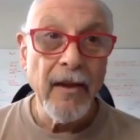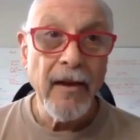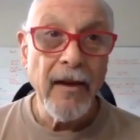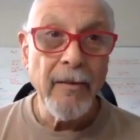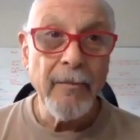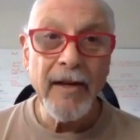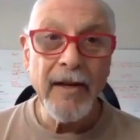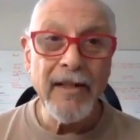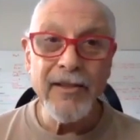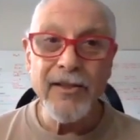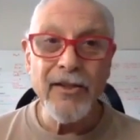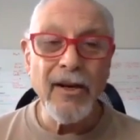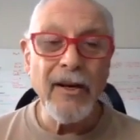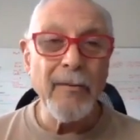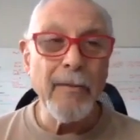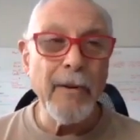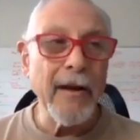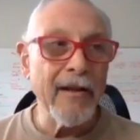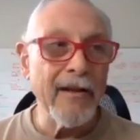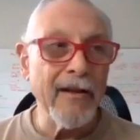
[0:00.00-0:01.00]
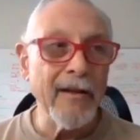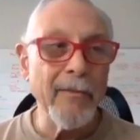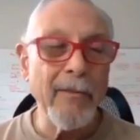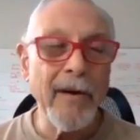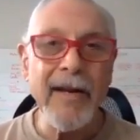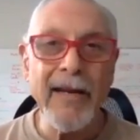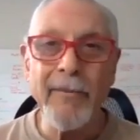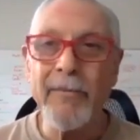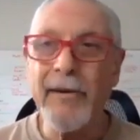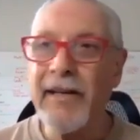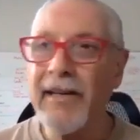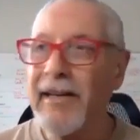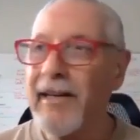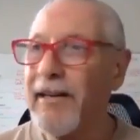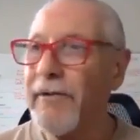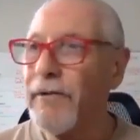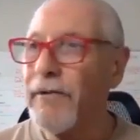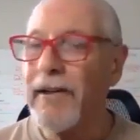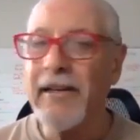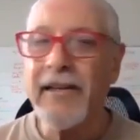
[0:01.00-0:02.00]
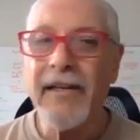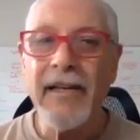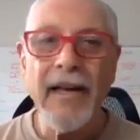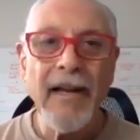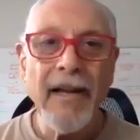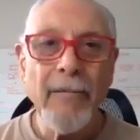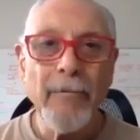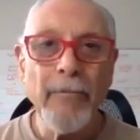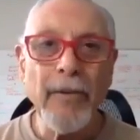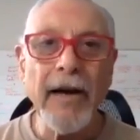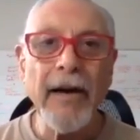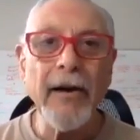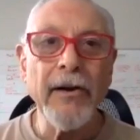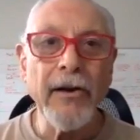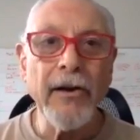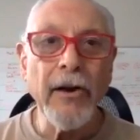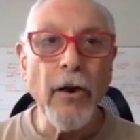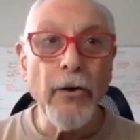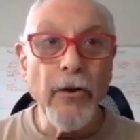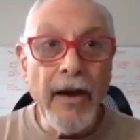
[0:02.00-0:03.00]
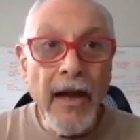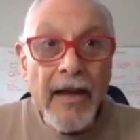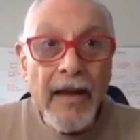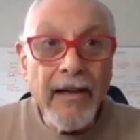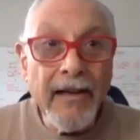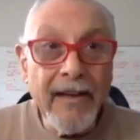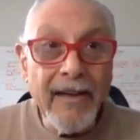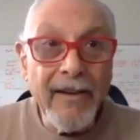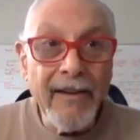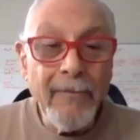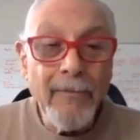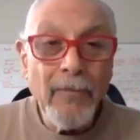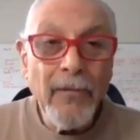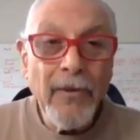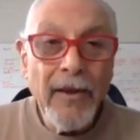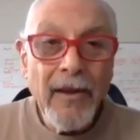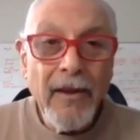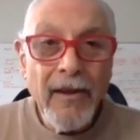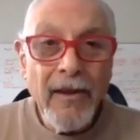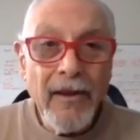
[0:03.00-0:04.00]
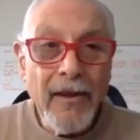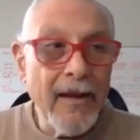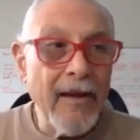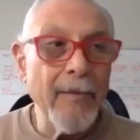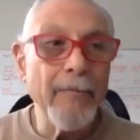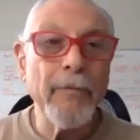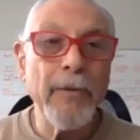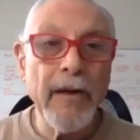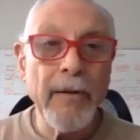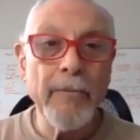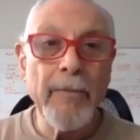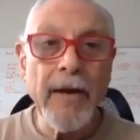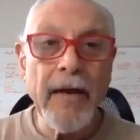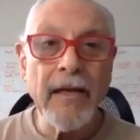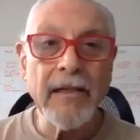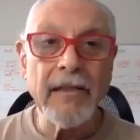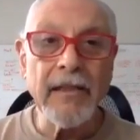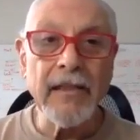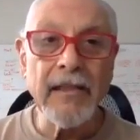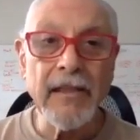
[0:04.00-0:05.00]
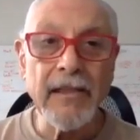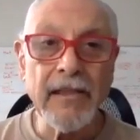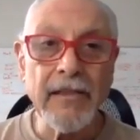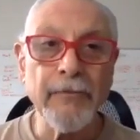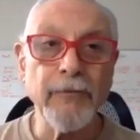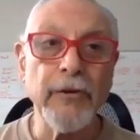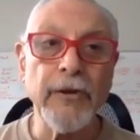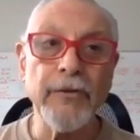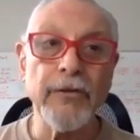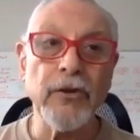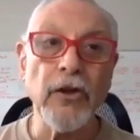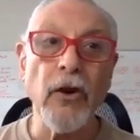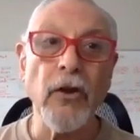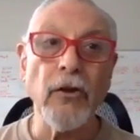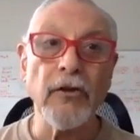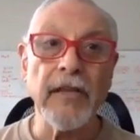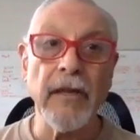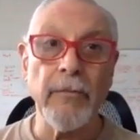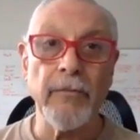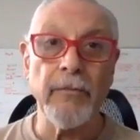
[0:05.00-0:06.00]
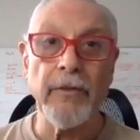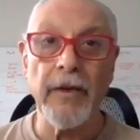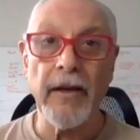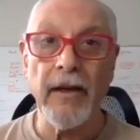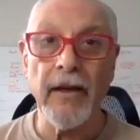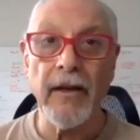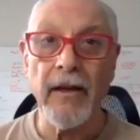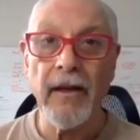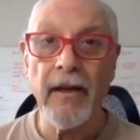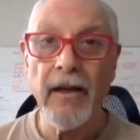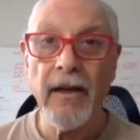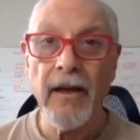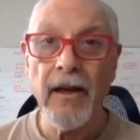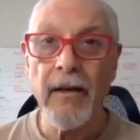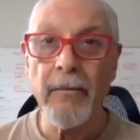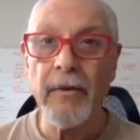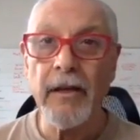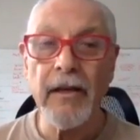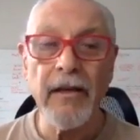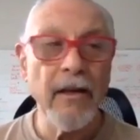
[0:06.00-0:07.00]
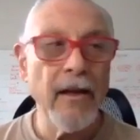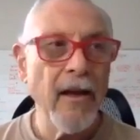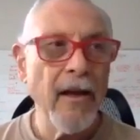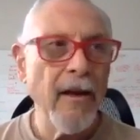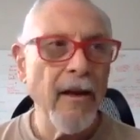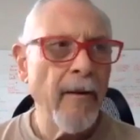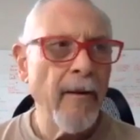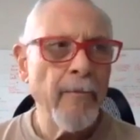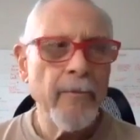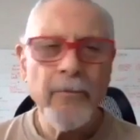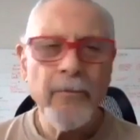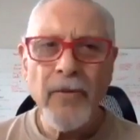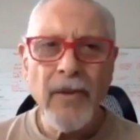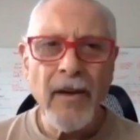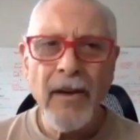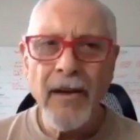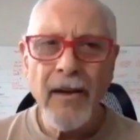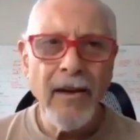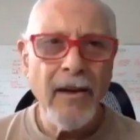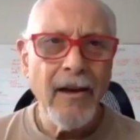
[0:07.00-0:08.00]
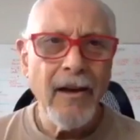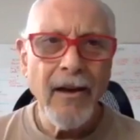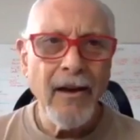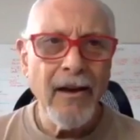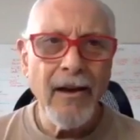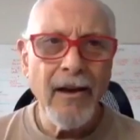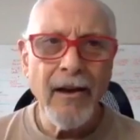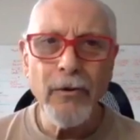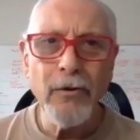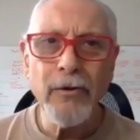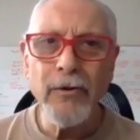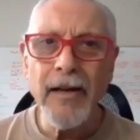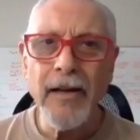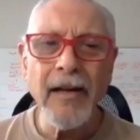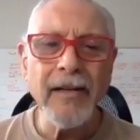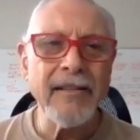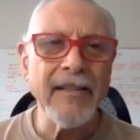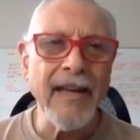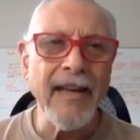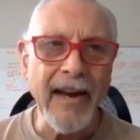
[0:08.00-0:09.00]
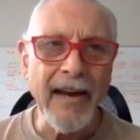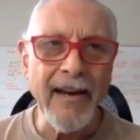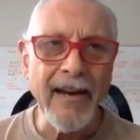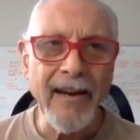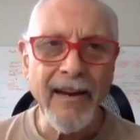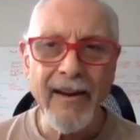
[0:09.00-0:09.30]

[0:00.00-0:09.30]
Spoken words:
I mean, it's not about the money, but even by donating, the company pays us as if we've sold something. I mean, who does that?